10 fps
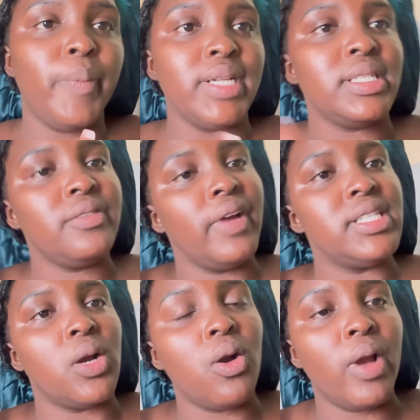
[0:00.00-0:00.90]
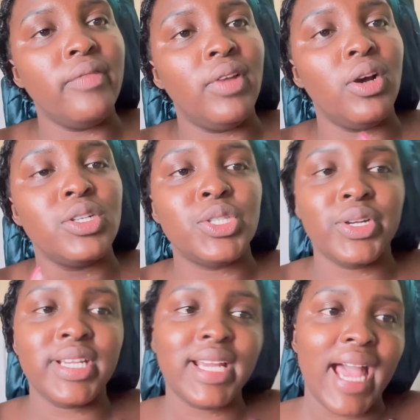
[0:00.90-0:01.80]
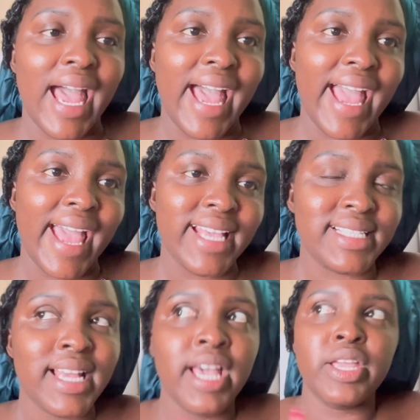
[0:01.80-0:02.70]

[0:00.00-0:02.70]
But if I talk about my vlog, sorry guys,